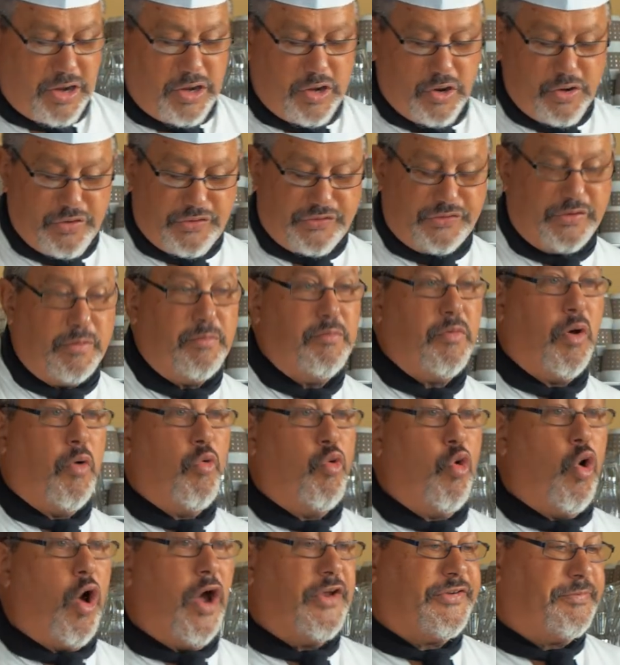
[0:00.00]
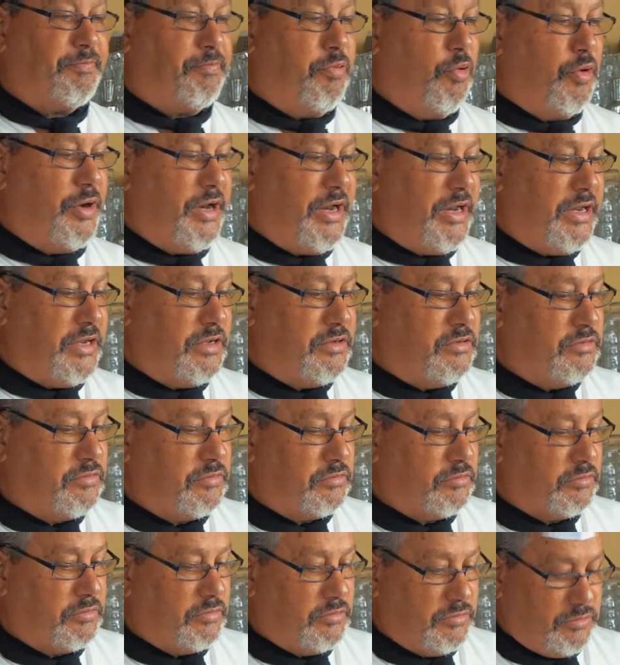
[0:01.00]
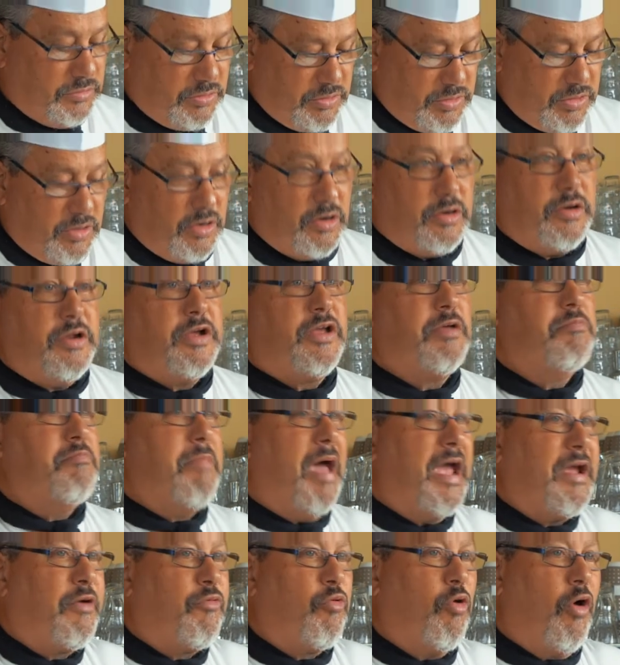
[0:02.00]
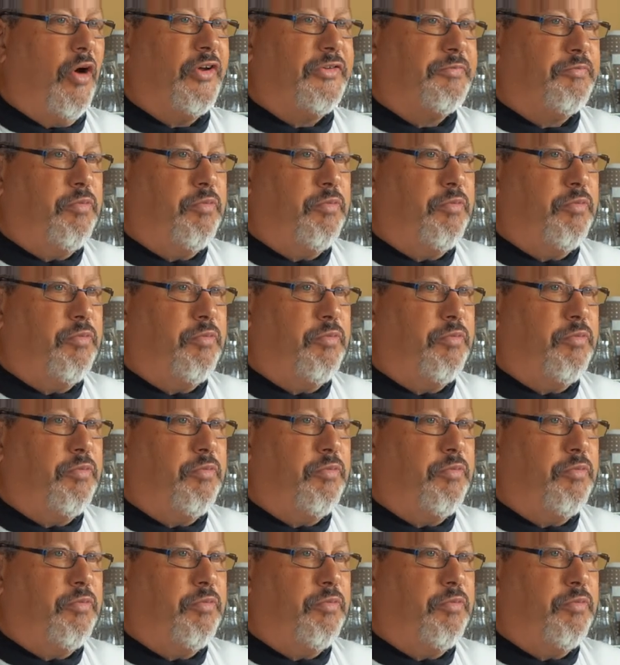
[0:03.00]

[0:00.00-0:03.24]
use some rice pudding. You can make rice